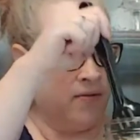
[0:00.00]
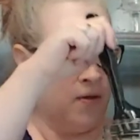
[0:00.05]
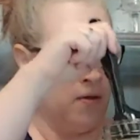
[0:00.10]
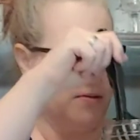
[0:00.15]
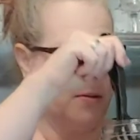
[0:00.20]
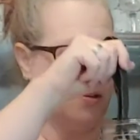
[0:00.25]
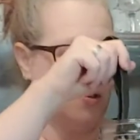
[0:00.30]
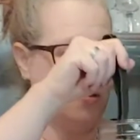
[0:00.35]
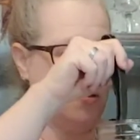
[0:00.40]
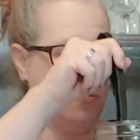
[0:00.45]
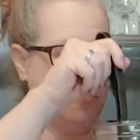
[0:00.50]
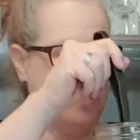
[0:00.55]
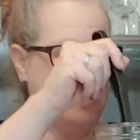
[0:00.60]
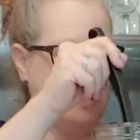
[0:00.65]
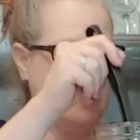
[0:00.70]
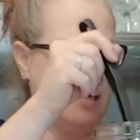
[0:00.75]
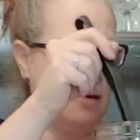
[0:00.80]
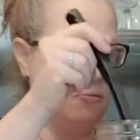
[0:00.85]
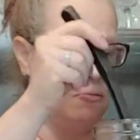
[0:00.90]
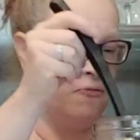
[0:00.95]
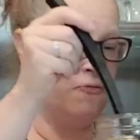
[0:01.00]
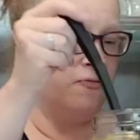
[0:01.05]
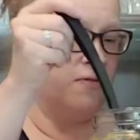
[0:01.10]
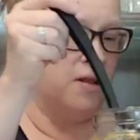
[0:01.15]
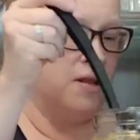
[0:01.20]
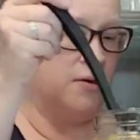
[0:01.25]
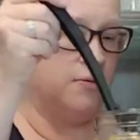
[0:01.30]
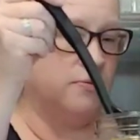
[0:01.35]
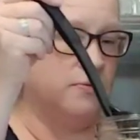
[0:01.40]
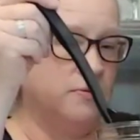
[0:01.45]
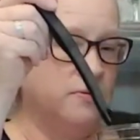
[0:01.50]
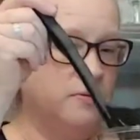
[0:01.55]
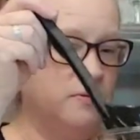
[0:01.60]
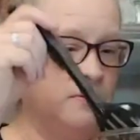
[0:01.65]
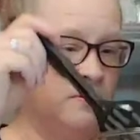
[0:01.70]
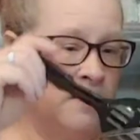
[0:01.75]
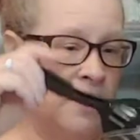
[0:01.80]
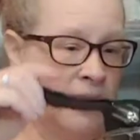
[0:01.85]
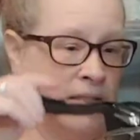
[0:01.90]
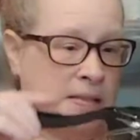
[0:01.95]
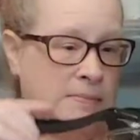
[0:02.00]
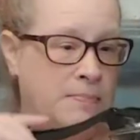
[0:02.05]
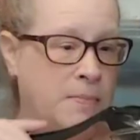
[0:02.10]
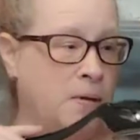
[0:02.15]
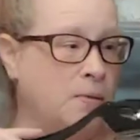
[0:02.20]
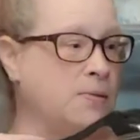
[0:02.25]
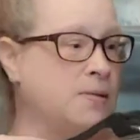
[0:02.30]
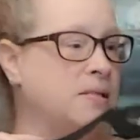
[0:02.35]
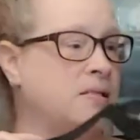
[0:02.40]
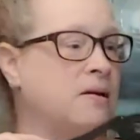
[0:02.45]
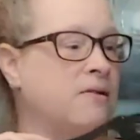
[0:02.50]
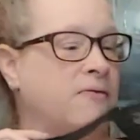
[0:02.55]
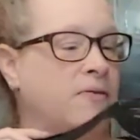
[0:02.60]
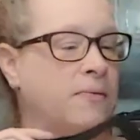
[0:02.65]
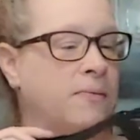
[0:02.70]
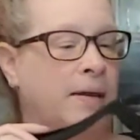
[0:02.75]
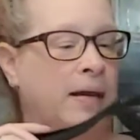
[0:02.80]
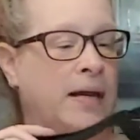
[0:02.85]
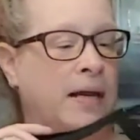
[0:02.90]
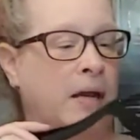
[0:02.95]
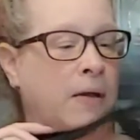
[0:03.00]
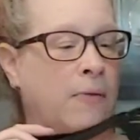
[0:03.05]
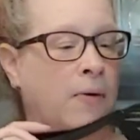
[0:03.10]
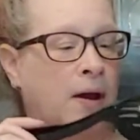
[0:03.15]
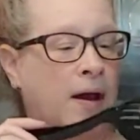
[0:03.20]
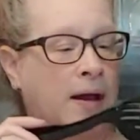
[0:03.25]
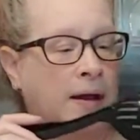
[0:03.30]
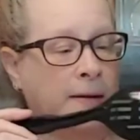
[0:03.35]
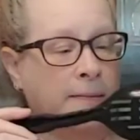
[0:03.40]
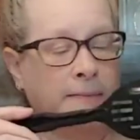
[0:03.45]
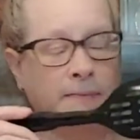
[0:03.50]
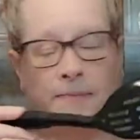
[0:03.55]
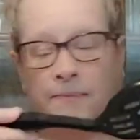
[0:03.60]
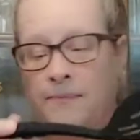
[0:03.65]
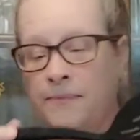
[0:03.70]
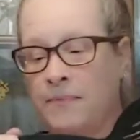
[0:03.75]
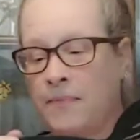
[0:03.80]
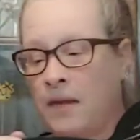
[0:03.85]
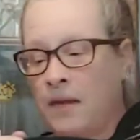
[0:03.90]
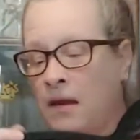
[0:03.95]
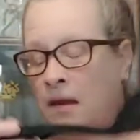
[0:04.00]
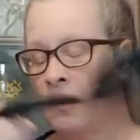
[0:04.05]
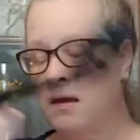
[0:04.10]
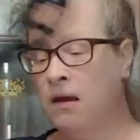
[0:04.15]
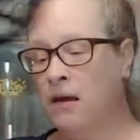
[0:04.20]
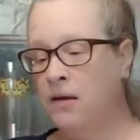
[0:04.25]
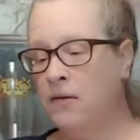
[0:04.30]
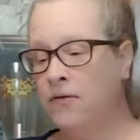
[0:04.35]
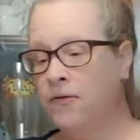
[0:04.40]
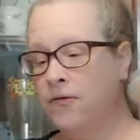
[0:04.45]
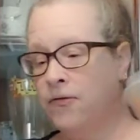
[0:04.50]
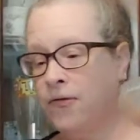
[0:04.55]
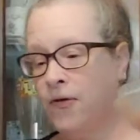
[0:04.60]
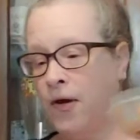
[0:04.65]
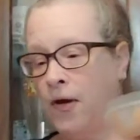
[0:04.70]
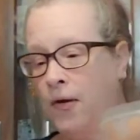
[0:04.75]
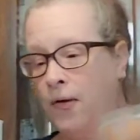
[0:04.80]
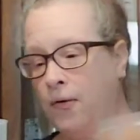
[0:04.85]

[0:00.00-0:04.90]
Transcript: those are the ones that were floating. That's most of them anyway. So,